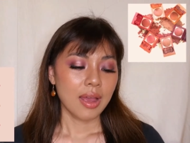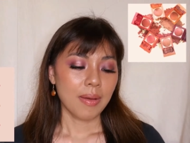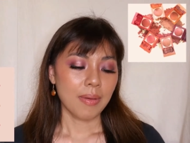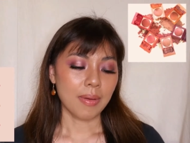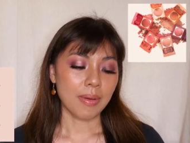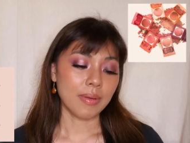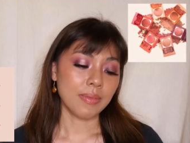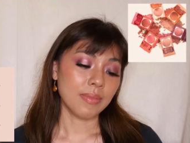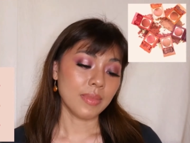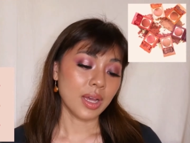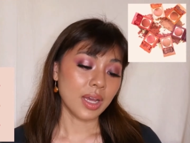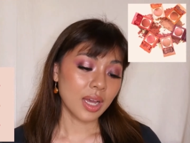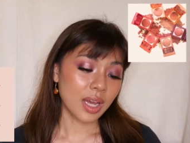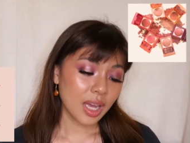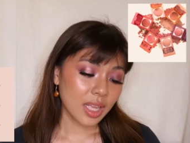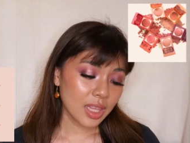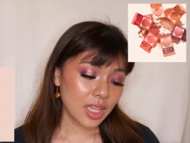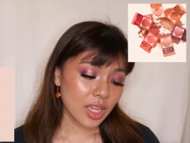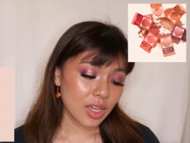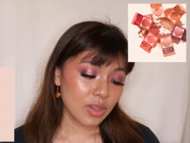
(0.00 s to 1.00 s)

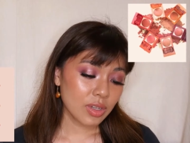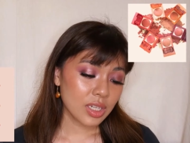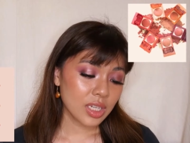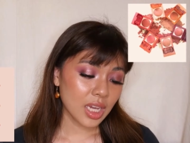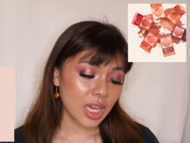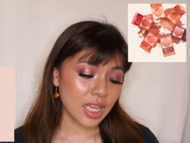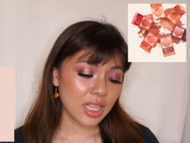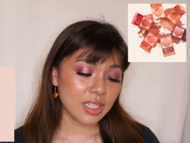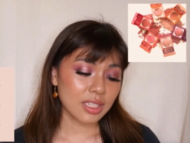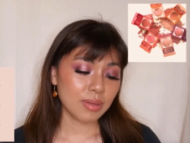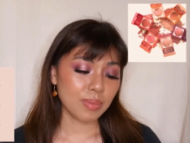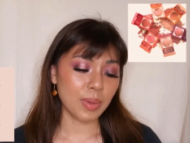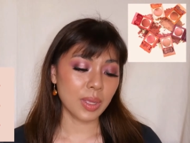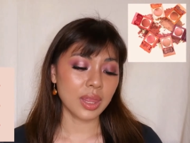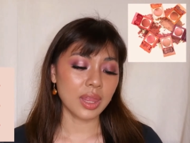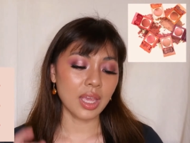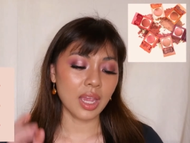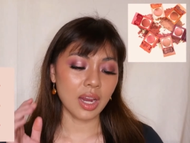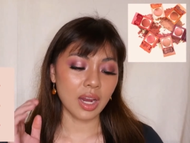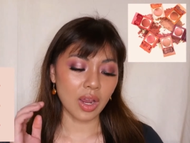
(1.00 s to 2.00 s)
Magaganda yung shades,
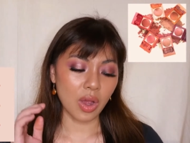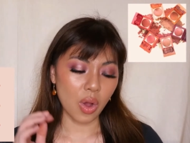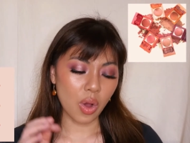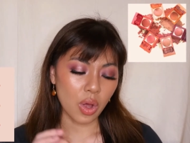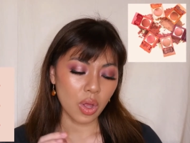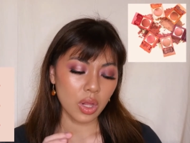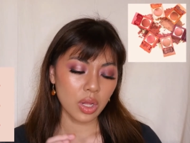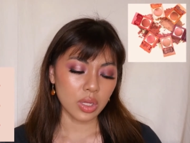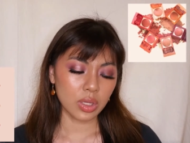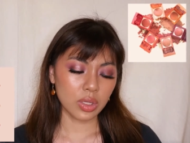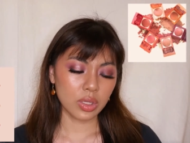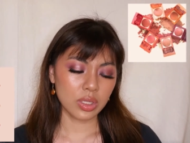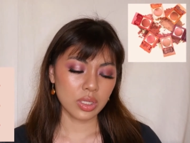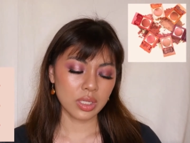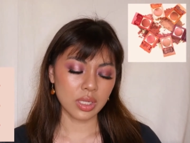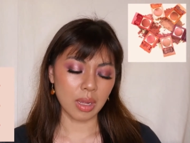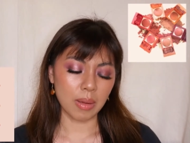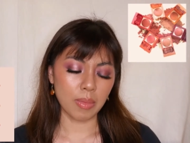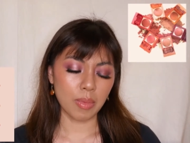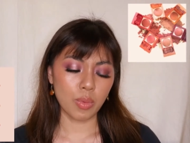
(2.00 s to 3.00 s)
but they're all
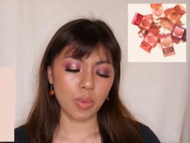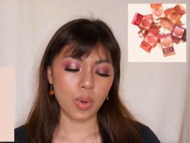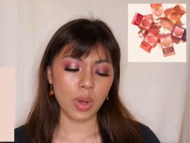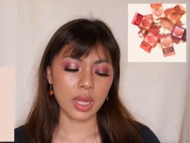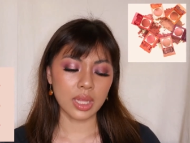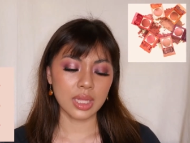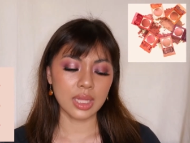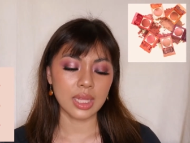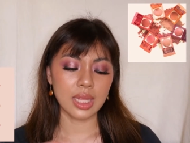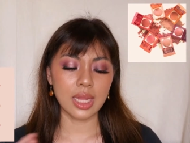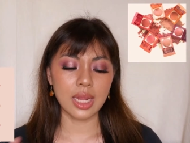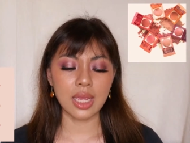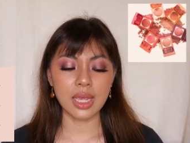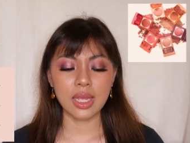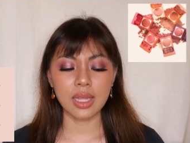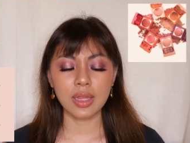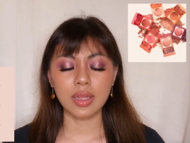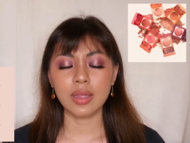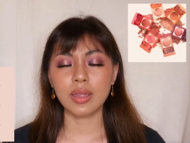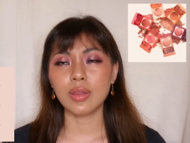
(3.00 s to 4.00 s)
somewhat
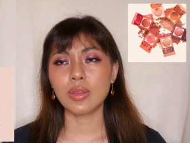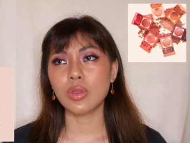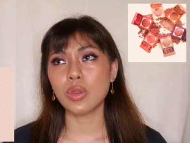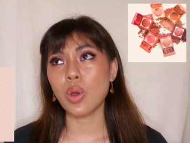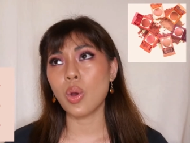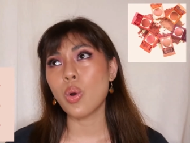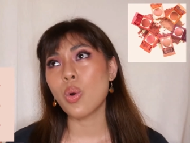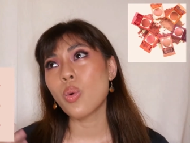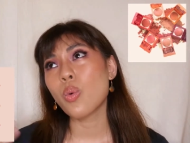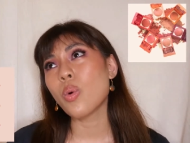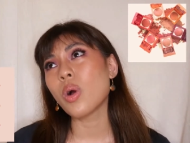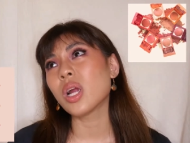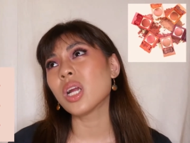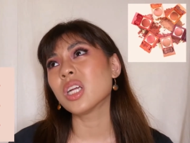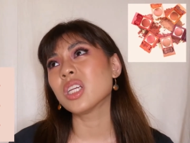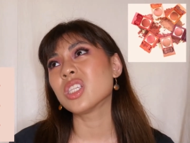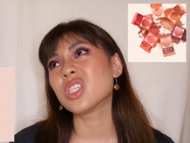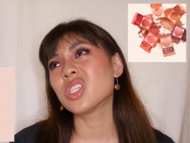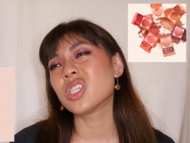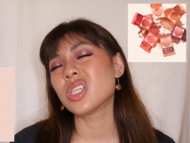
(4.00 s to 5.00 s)
lean
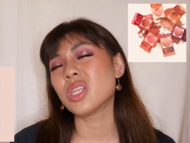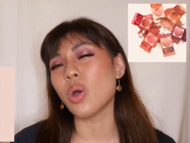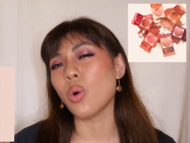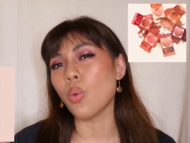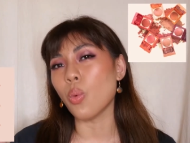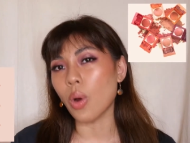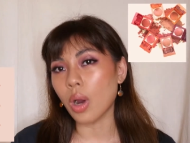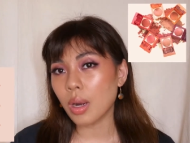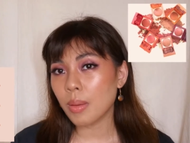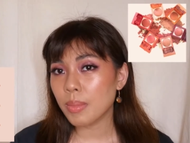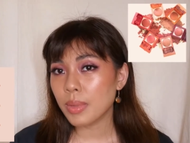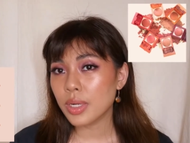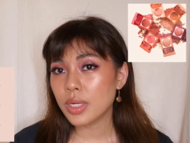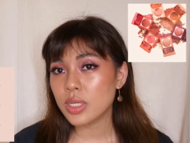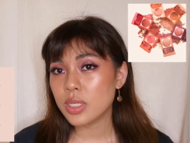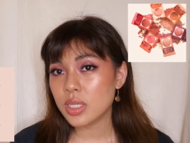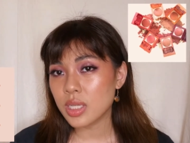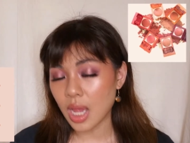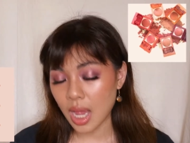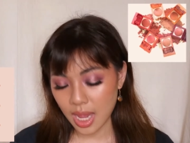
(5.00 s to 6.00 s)
towards the warmer
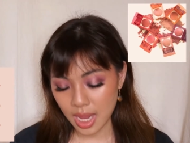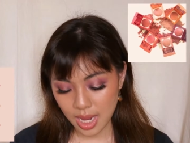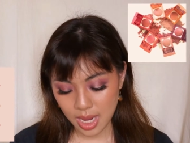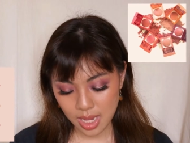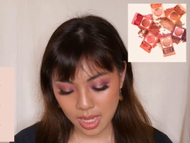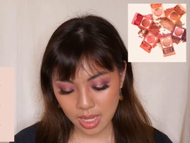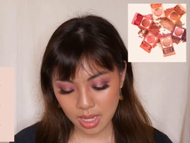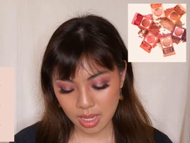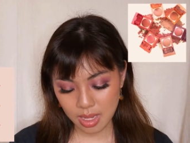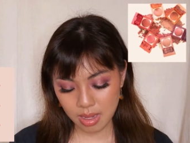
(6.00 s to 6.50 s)
side.